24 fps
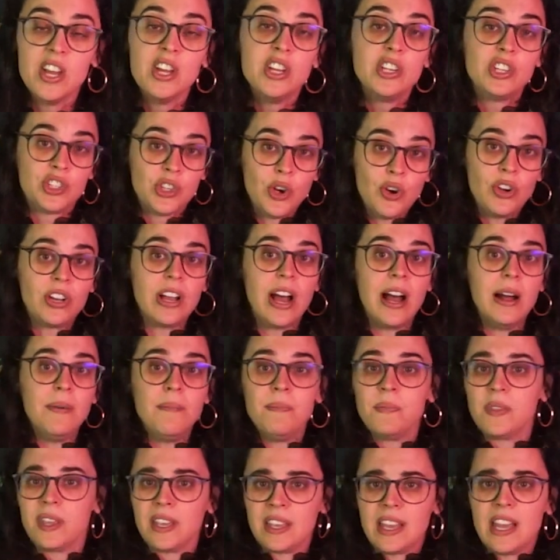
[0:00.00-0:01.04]
Sokka
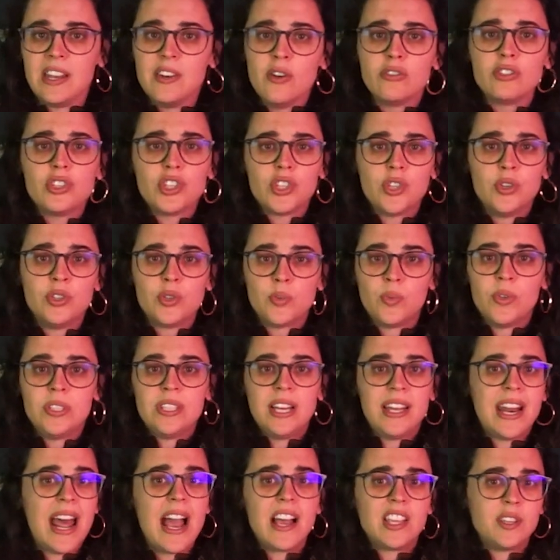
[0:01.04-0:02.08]
cannot shoot with
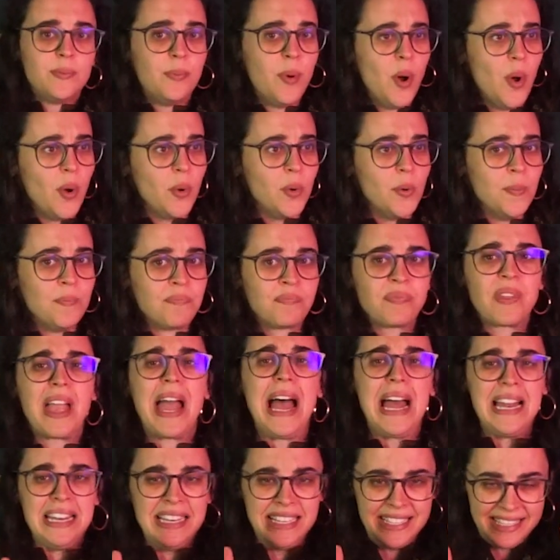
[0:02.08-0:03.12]
Darach's bow,
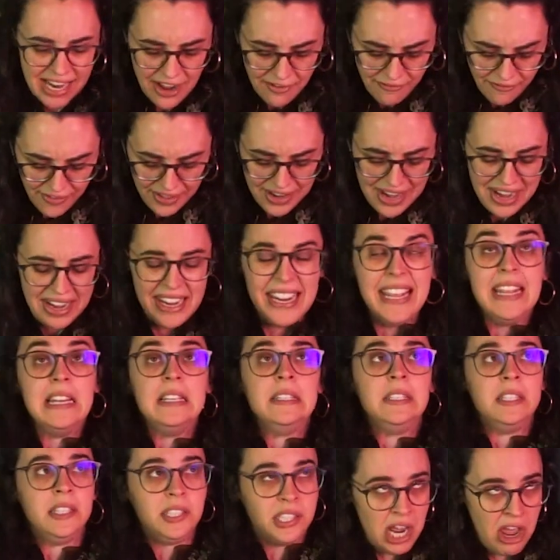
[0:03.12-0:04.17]
and definitely
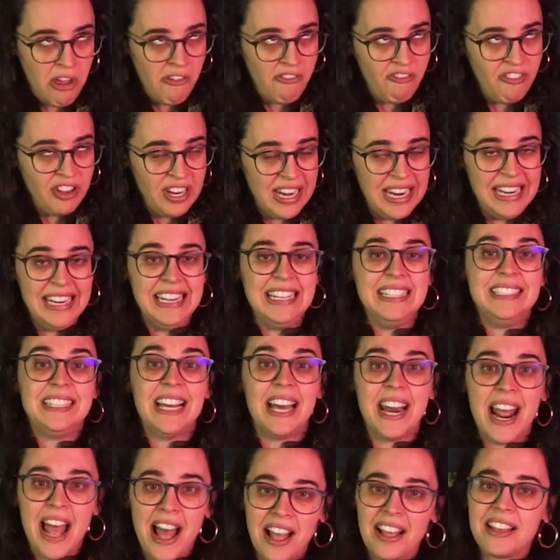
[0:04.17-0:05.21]

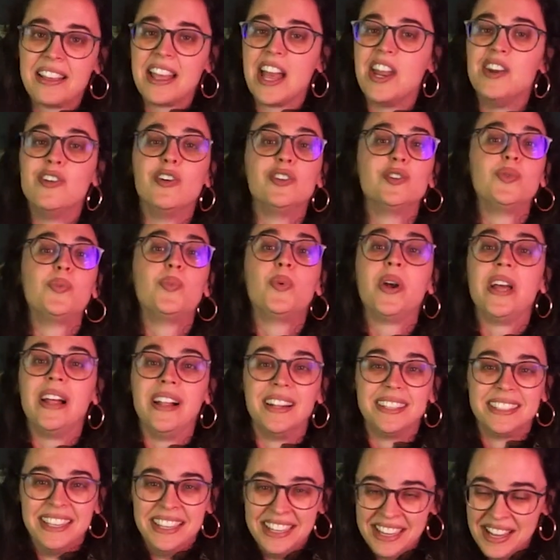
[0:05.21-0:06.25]
Darach cannot
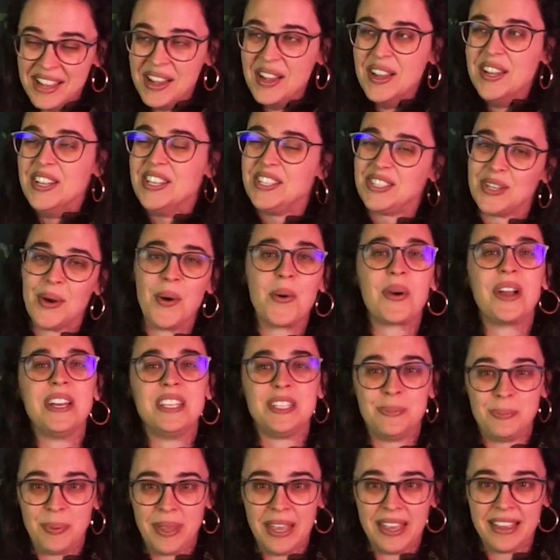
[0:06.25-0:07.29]
wield
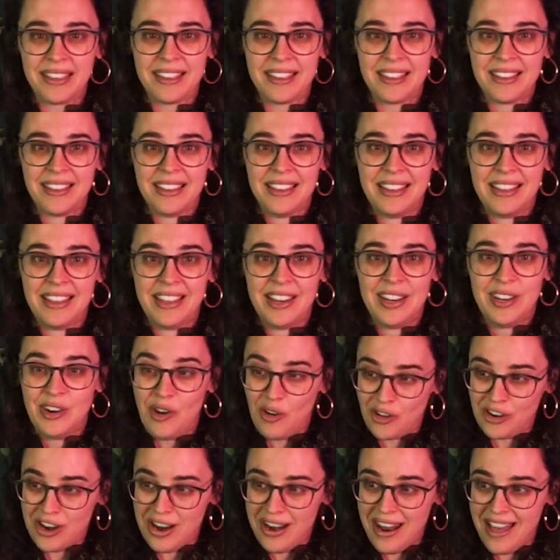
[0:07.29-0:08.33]
Sokka's pick. Not
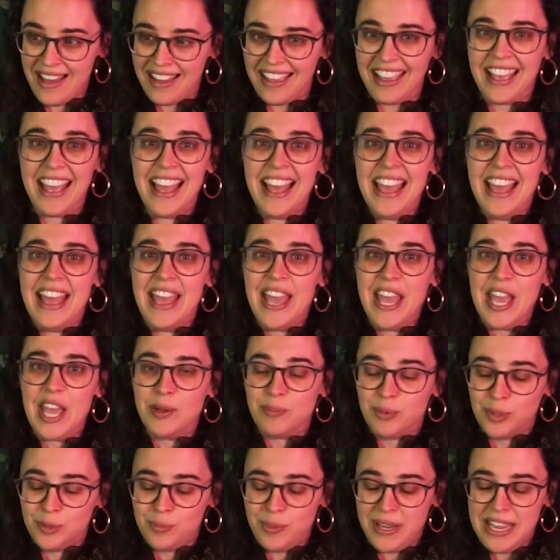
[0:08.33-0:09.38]
gonna lie, it
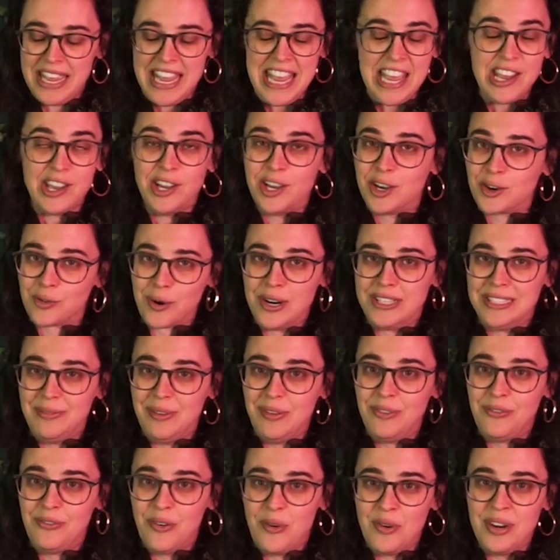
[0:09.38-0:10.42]
would be incredibly
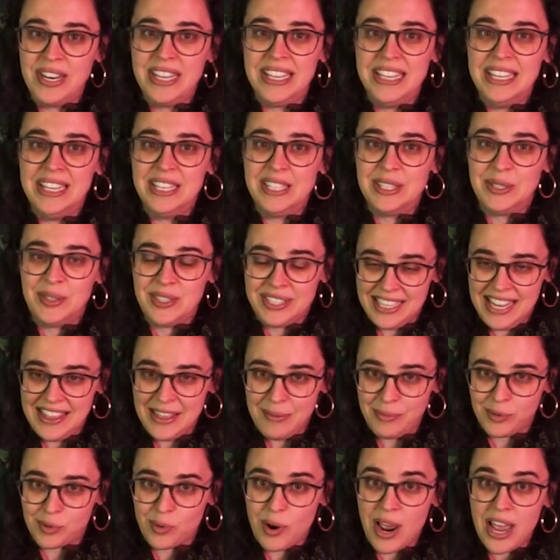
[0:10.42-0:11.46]
funny to see
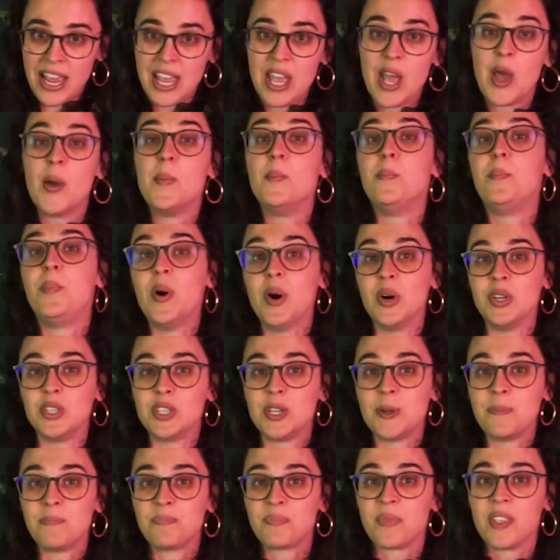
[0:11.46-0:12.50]
them try, but
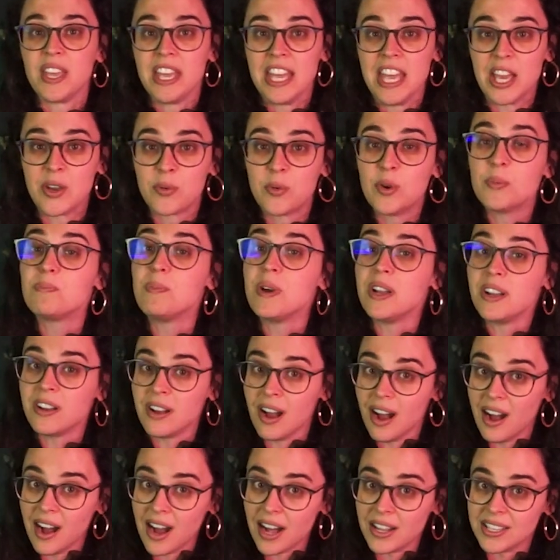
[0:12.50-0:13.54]
equipment
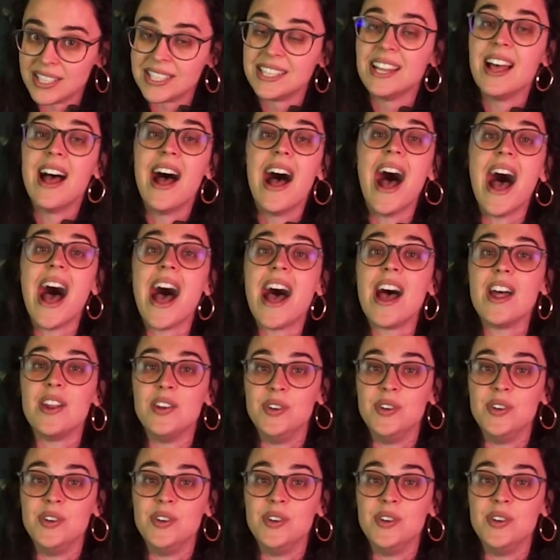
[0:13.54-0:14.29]
cards are